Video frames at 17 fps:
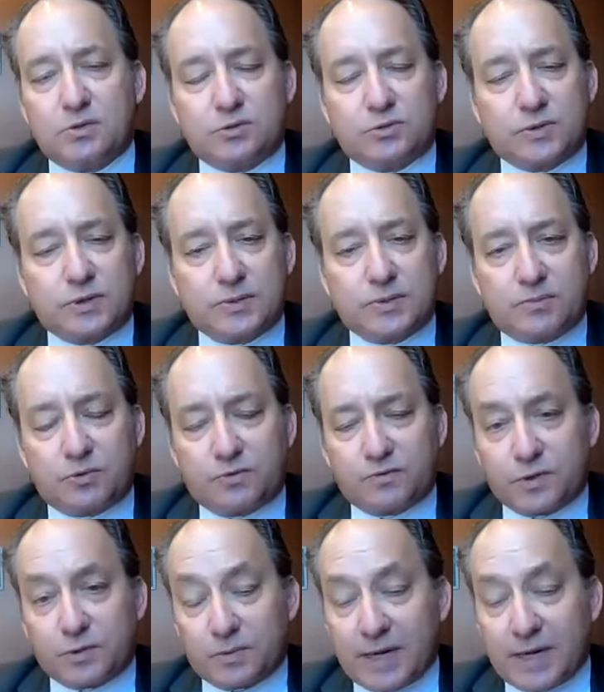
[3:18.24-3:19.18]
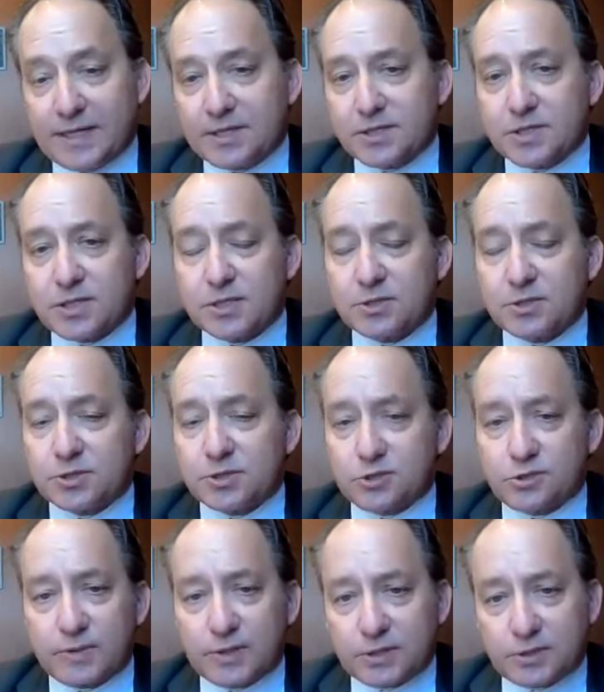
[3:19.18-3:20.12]
you can improve your writing skills,
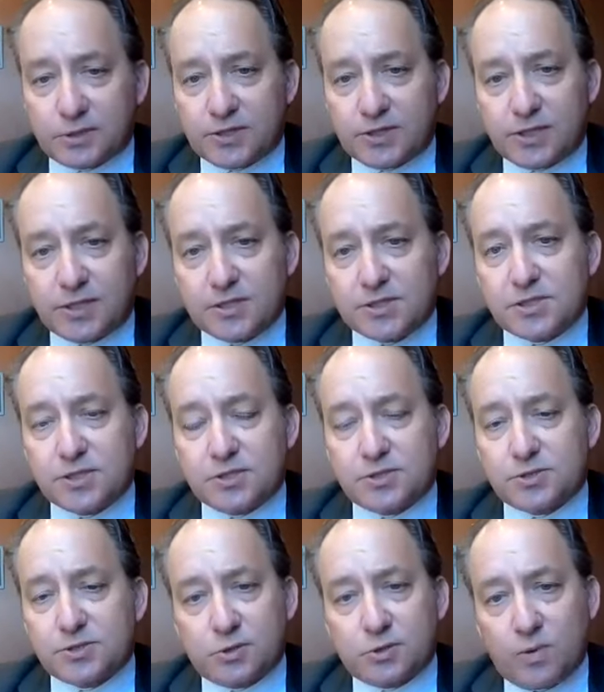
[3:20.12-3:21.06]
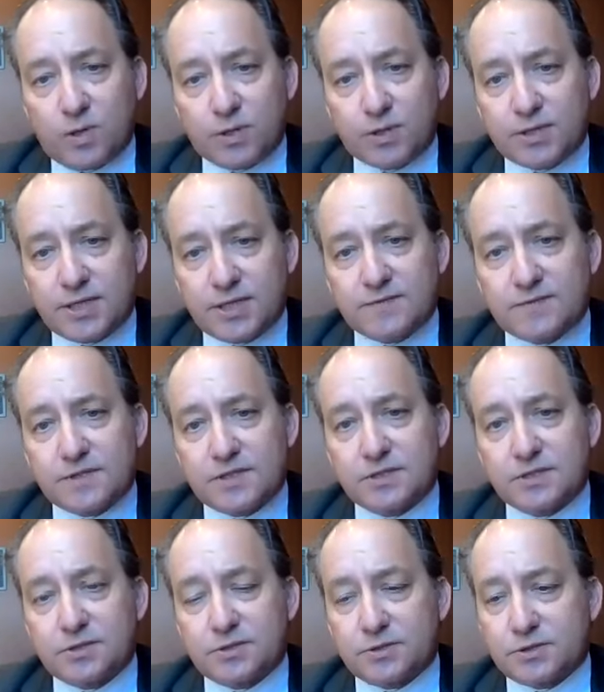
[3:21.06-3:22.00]
your critical thinking skills, your quantitative
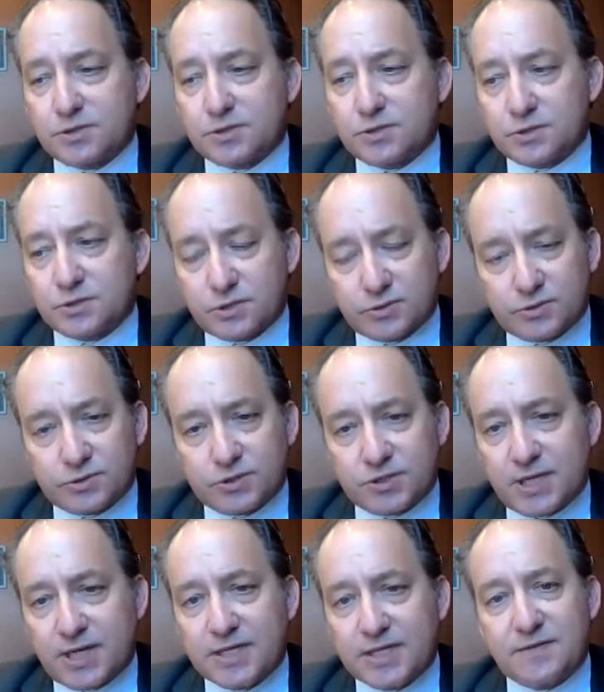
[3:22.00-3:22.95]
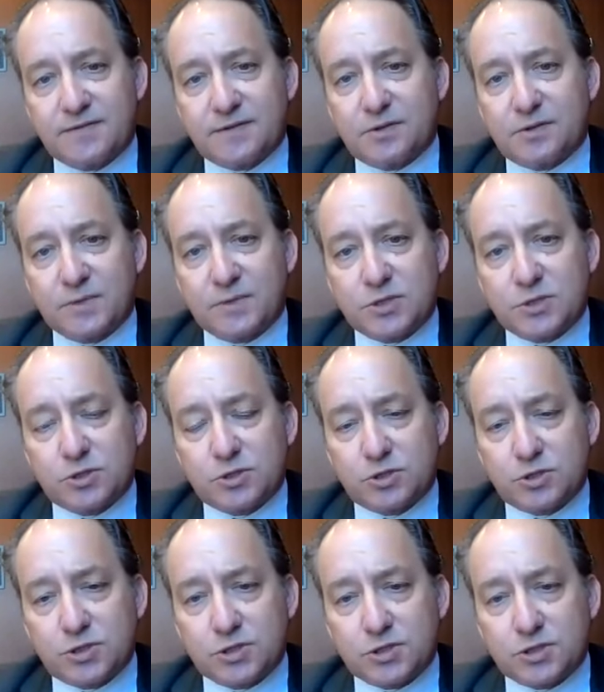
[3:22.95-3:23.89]
skills, learn scientific
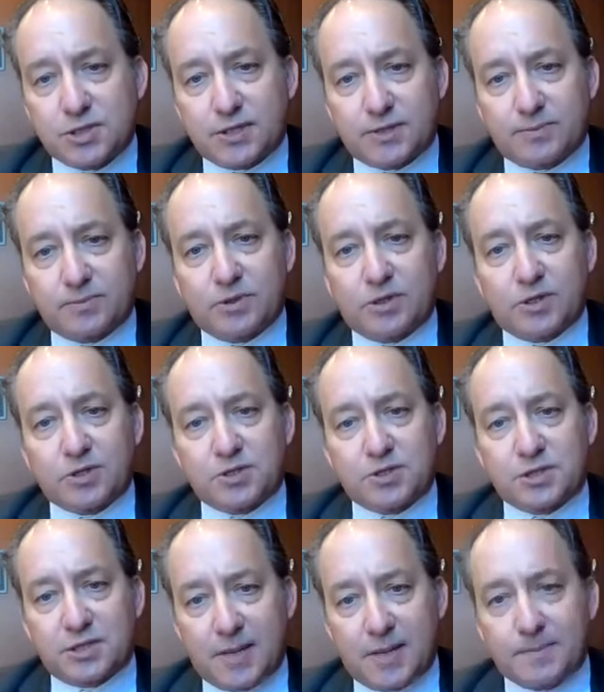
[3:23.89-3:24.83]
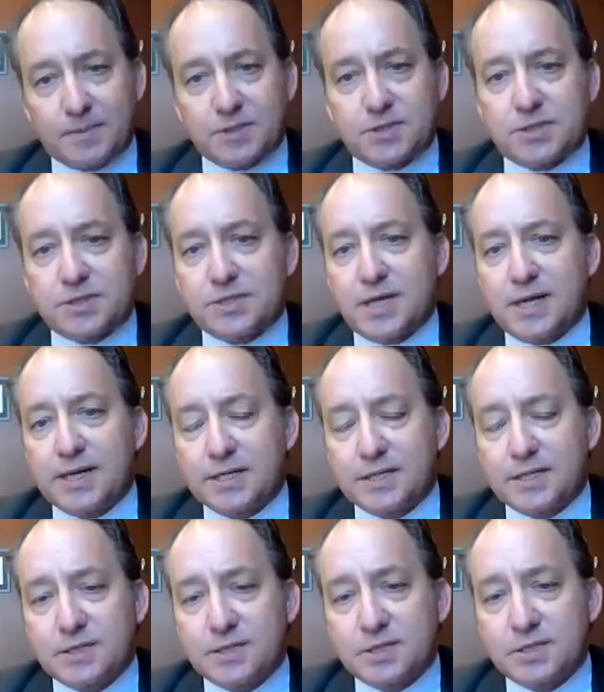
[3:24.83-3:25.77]
research, because the liberal arts encompass the
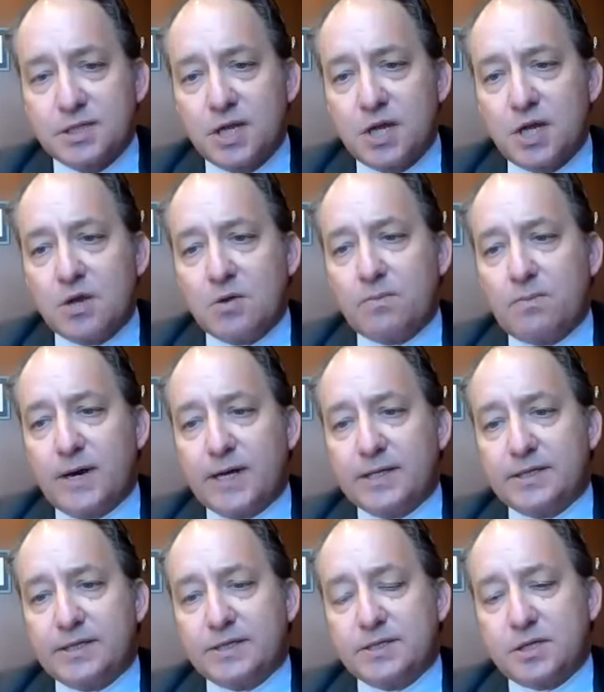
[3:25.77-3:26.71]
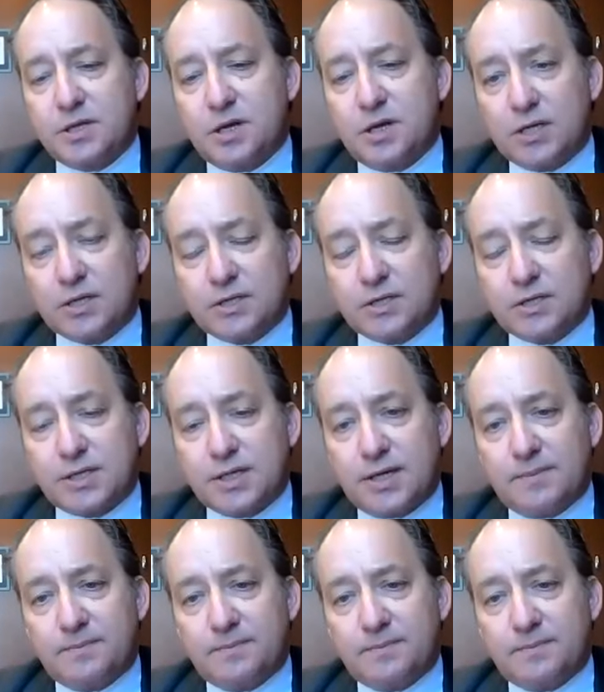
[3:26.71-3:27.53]
sciences, but it is not